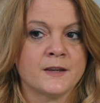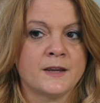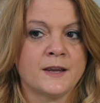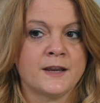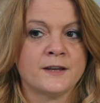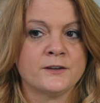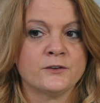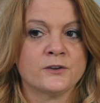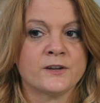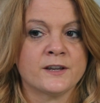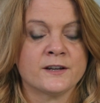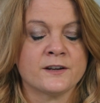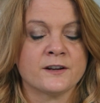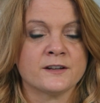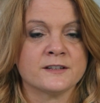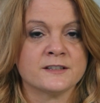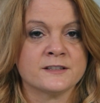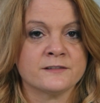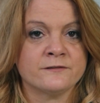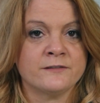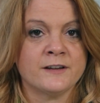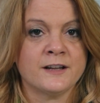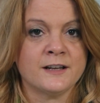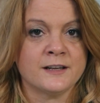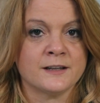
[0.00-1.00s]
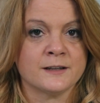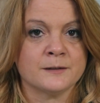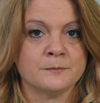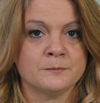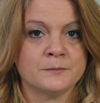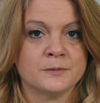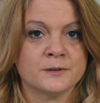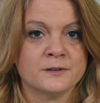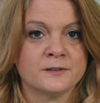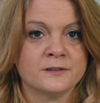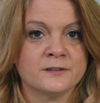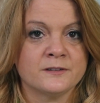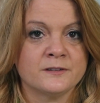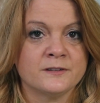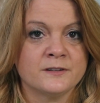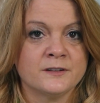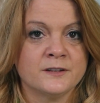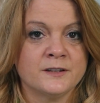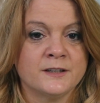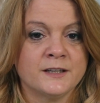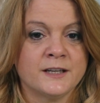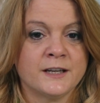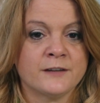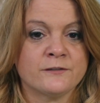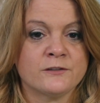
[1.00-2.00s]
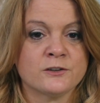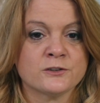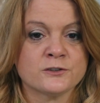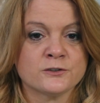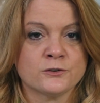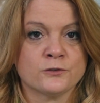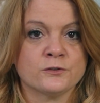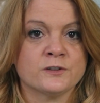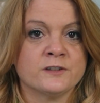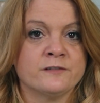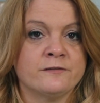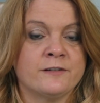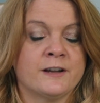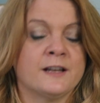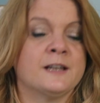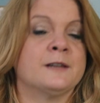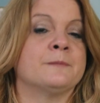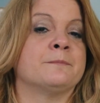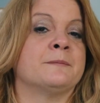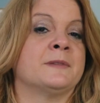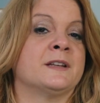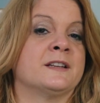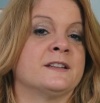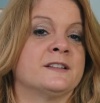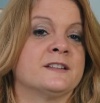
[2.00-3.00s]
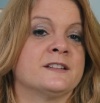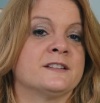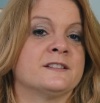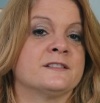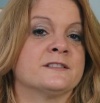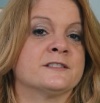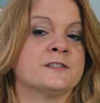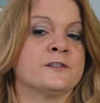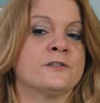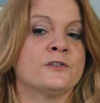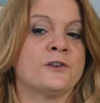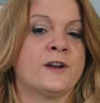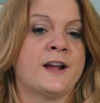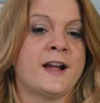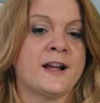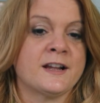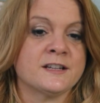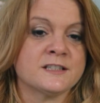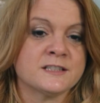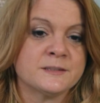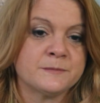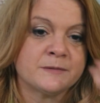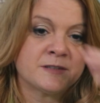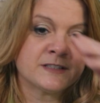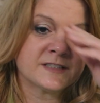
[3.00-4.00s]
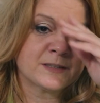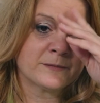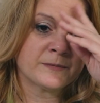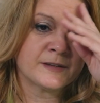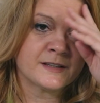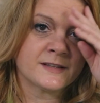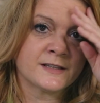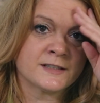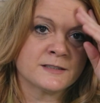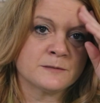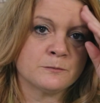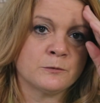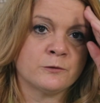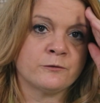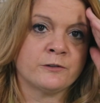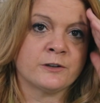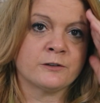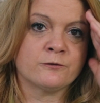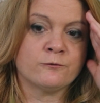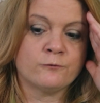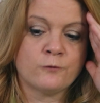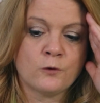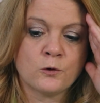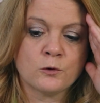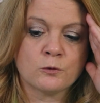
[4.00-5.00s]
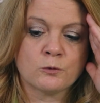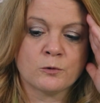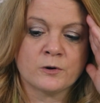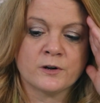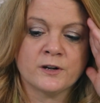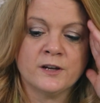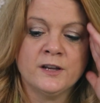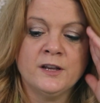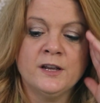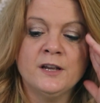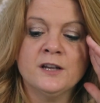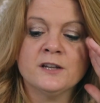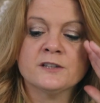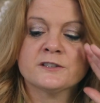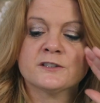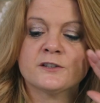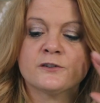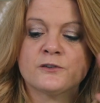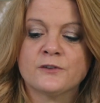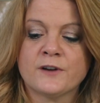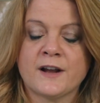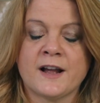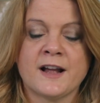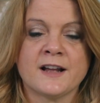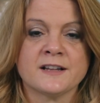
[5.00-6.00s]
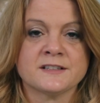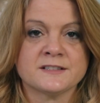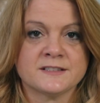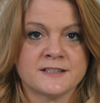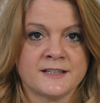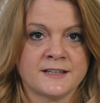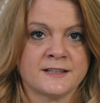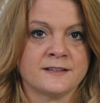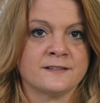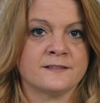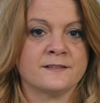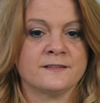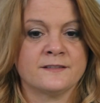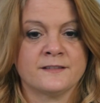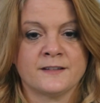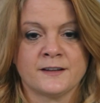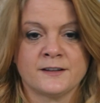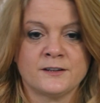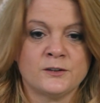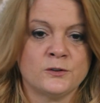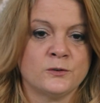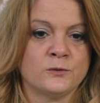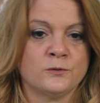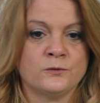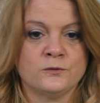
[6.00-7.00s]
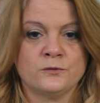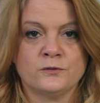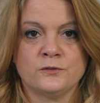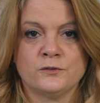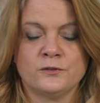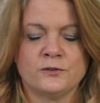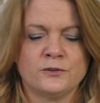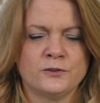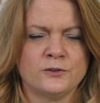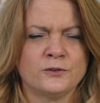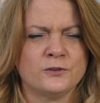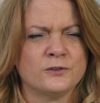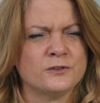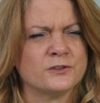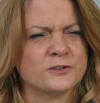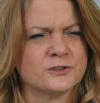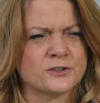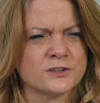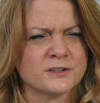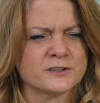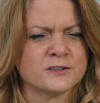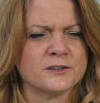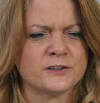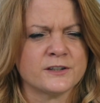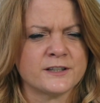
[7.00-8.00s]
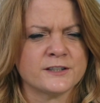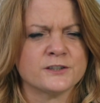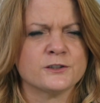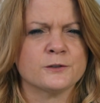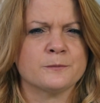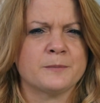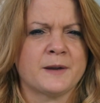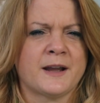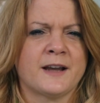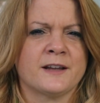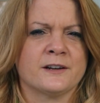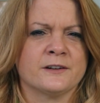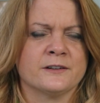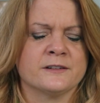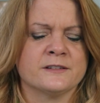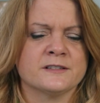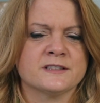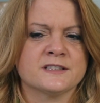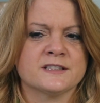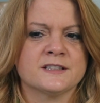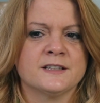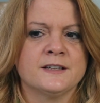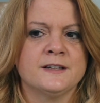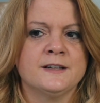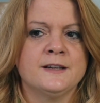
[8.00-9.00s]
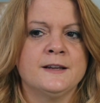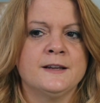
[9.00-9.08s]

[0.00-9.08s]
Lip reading: And you cannot develop if there's no development. So there has to be something that's moving forward. So they're asking that you just look at your patterns.